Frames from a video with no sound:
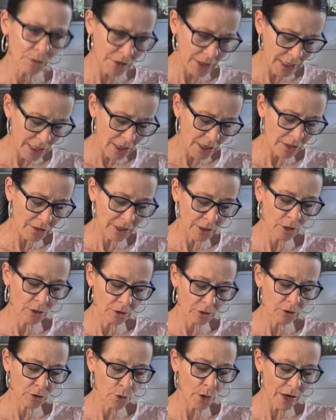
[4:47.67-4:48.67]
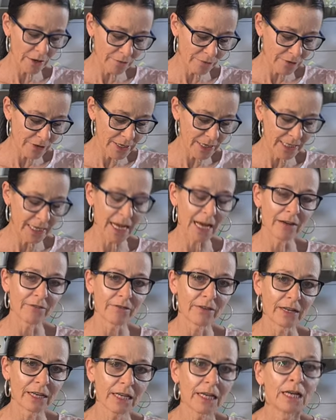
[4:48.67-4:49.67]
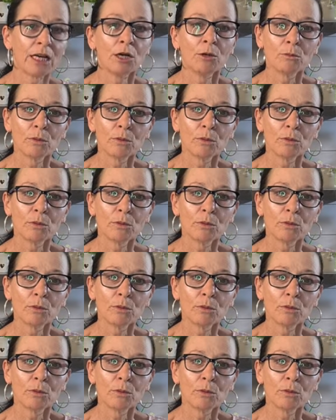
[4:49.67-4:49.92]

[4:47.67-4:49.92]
but they are quite fairly heavy.